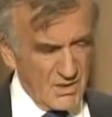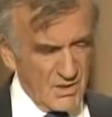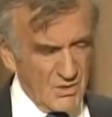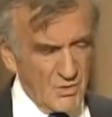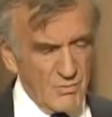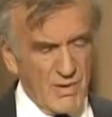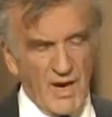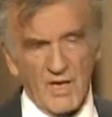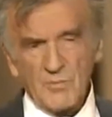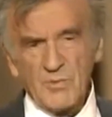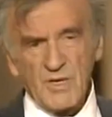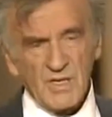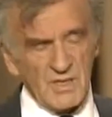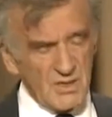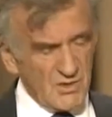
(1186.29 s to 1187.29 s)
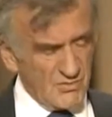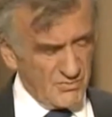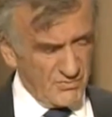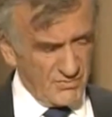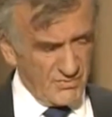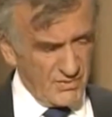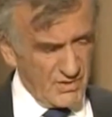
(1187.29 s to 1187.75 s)
whom I believe
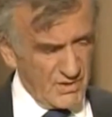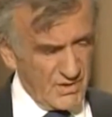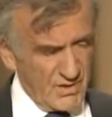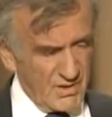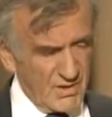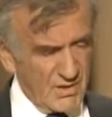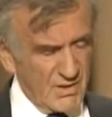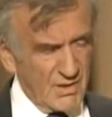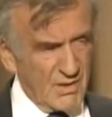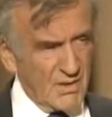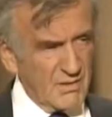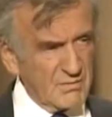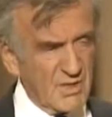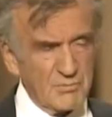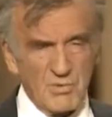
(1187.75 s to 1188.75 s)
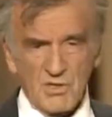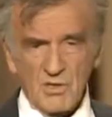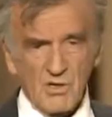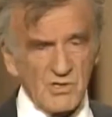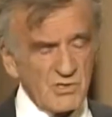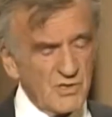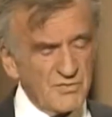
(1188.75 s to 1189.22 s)
that
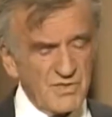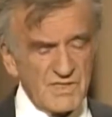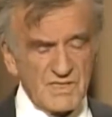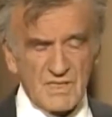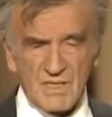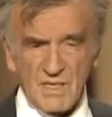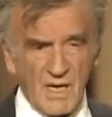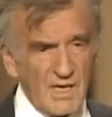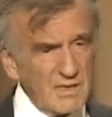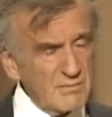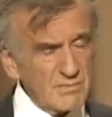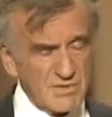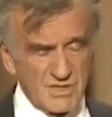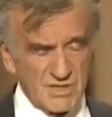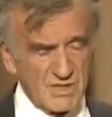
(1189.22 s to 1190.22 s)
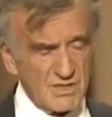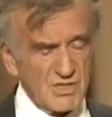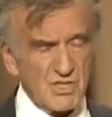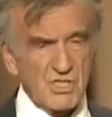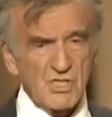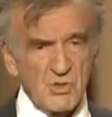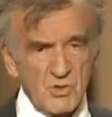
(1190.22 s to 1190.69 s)
because of his crimes
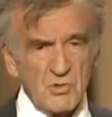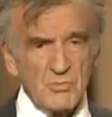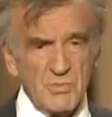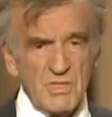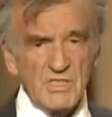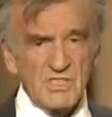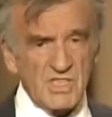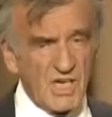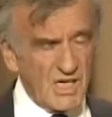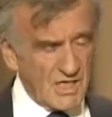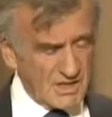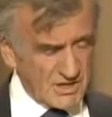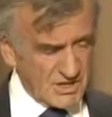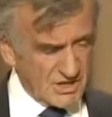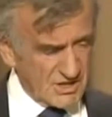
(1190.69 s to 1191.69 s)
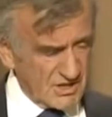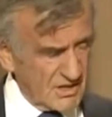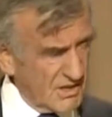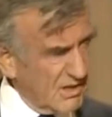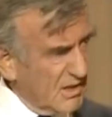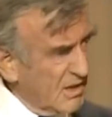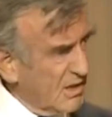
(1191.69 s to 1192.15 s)
should be charged
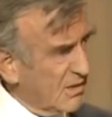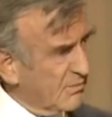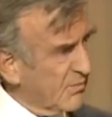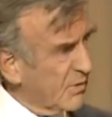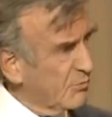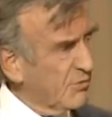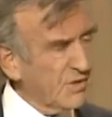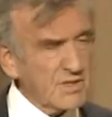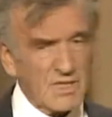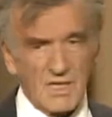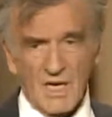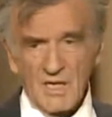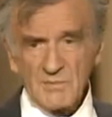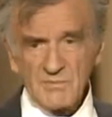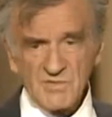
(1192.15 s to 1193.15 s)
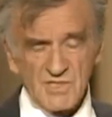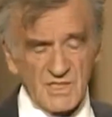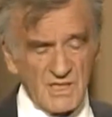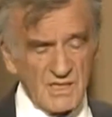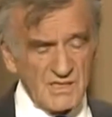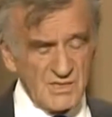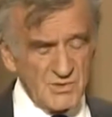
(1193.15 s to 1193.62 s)
with crimes
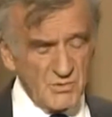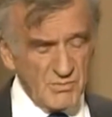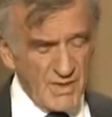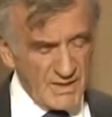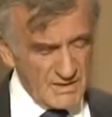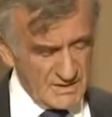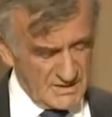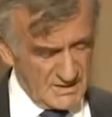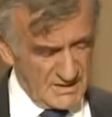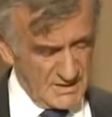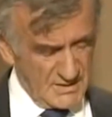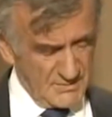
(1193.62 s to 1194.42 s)
against humanity.